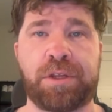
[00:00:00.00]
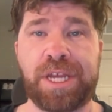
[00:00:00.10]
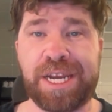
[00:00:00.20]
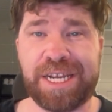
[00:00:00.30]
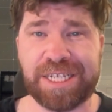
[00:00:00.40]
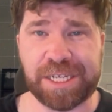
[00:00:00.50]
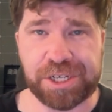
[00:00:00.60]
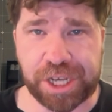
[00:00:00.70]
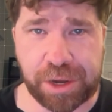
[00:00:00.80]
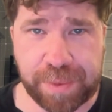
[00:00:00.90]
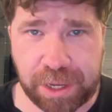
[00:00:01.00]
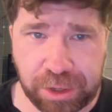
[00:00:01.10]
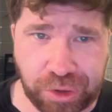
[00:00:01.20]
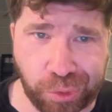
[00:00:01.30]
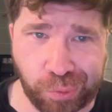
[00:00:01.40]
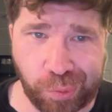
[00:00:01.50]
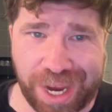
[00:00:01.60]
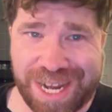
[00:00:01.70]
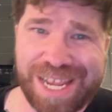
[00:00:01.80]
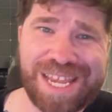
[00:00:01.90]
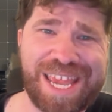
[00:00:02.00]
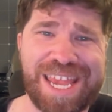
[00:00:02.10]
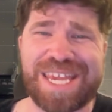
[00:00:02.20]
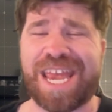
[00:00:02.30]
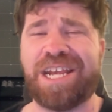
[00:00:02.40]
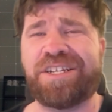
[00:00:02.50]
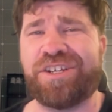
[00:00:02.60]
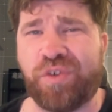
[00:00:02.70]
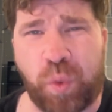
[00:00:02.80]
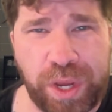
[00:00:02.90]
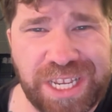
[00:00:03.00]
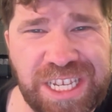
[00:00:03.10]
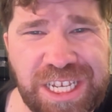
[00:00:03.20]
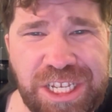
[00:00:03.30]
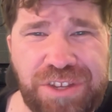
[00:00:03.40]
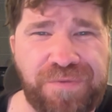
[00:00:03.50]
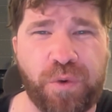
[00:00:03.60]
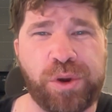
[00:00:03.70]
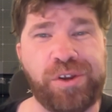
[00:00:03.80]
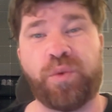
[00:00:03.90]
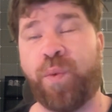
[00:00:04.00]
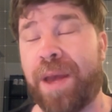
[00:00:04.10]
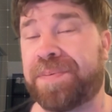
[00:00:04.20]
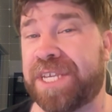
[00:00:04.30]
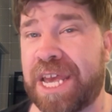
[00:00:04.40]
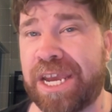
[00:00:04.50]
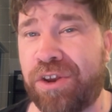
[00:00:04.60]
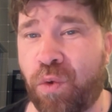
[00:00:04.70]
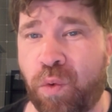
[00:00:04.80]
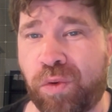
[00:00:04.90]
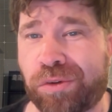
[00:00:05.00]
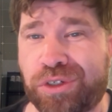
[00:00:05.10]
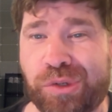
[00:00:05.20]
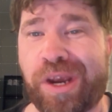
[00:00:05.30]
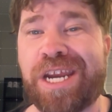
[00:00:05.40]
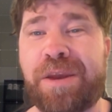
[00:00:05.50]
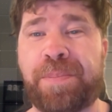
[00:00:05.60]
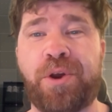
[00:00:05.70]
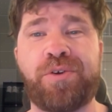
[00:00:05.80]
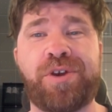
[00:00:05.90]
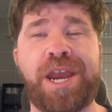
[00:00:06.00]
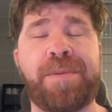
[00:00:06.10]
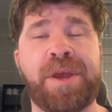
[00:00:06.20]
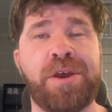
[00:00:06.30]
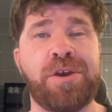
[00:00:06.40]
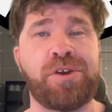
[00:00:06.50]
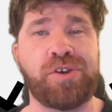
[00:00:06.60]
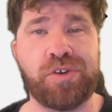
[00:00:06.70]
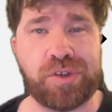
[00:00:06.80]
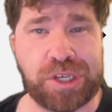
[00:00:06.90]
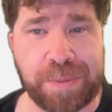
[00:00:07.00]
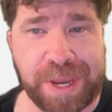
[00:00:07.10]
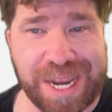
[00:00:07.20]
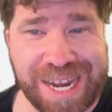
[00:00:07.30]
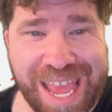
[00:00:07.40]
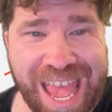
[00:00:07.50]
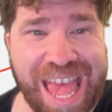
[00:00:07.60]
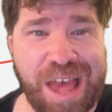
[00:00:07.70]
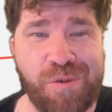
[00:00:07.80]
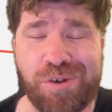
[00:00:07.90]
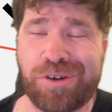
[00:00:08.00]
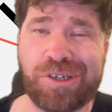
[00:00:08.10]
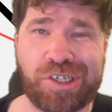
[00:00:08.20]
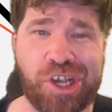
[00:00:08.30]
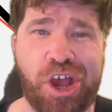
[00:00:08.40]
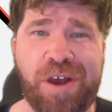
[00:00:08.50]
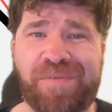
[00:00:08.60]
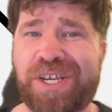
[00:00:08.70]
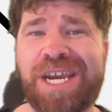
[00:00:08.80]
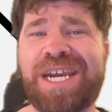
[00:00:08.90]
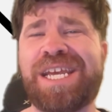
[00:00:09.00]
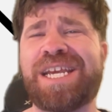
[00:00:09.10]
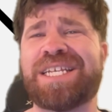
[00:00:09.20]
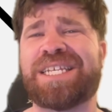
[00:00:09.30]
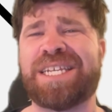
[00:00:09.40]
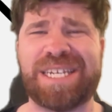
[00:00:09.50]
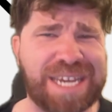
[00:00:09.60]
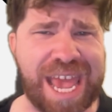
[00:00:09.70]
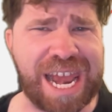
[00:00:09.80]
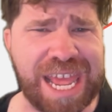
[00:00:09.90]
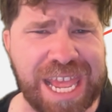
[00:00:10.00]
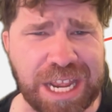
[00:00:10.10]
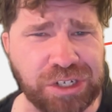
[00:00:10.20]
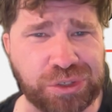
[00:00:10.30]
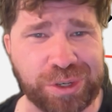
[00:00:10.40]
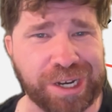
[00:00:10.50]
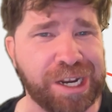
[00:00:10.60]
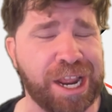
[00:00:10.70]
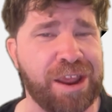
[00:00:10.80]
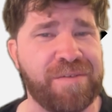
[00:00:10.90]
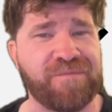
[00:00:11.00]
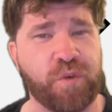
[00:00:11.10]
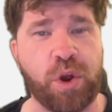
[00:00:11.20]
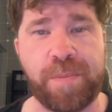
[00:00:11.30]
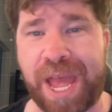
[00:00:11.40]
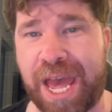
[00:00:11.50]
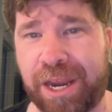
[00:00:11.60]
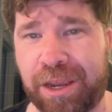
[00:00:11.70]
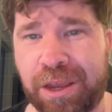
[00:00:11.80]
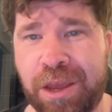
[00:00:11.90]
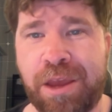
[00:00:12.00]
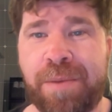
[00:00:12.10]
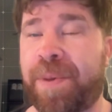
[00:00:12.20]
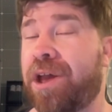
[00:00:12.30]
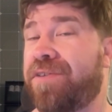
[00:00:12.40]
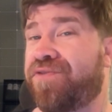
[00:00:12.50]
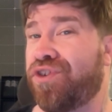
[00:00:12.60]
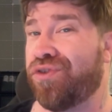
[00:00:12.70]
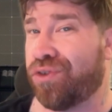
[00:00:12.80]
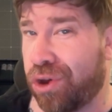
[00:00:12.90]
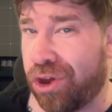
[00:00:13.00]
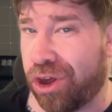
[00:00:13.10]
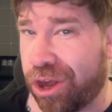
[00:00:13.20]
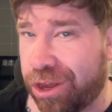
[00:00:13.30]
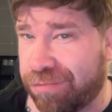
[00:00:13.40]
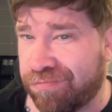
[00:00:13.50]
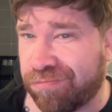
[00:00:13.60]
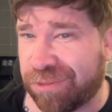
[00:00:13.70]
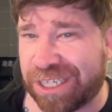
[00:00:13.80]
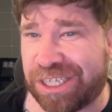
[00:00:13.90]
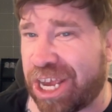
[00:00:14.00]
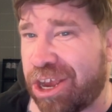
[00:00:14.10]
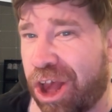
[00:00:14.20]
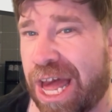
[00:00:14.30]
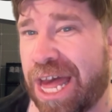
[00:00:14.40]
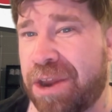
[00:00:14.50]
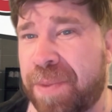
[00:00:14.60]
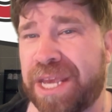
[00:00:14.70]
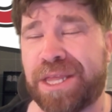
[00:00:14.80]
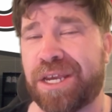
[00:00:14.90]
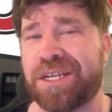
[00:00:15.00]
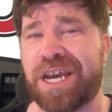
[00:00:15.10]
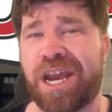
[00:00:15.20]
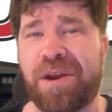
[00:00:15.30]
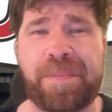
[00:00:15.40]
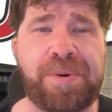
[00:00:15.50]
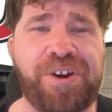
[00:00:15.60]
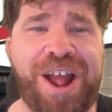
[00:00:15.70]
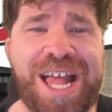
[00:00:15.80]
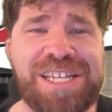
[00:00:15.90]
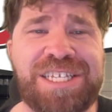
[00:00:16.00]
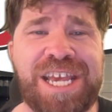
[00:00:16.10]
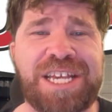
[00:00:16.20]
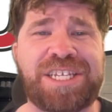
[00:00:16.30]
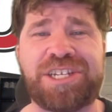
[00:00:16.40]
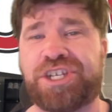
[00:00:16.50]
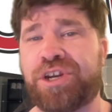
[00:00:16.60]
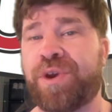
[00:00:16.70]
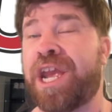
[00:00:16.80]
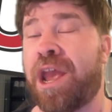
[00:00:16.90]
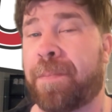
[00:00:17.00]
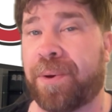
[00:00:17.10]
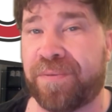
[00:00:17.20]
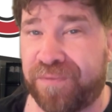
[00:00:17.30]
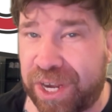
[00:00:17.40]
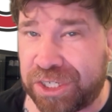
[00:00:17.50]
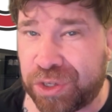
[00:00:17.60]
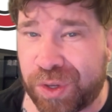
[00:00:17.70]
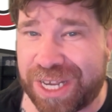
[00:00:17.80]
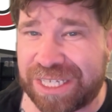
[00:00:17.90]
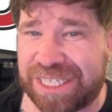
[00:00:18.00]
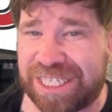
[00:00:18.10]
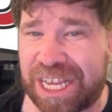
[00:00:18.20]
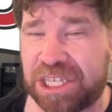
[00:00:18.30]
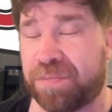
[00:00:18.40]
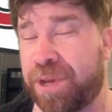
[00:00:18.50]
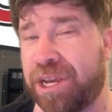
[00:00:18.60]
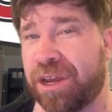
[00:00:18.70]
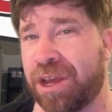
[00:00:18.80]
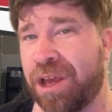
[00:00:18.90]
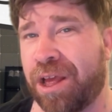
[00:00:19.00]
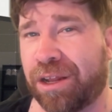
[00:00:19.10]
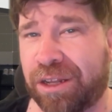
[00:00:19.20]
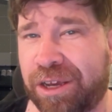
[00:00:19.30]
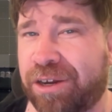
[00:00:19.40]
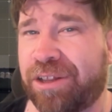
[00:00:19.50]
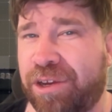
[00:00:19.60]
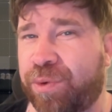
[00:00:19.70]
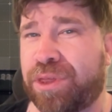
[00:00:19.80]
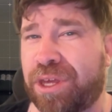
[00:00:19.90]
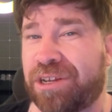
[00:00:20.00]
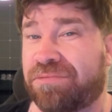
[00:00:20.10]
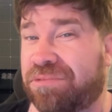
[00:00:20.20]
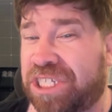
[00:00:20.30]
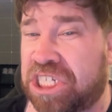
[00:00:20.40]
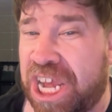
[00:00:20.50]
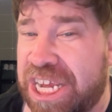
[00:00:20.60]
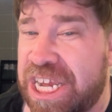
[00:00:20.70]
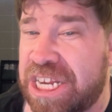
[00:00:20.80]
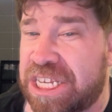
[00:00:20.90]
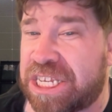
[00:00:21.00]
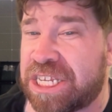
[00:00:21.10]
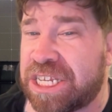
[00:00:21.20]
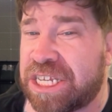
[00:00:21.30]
Ladies and gentlemen, creating engaging quizzes for your website or training program used to mean hours of tedious data entry and formatting. But if you could, let's say, automate the entire process and generate a professional assessment literally within seconds,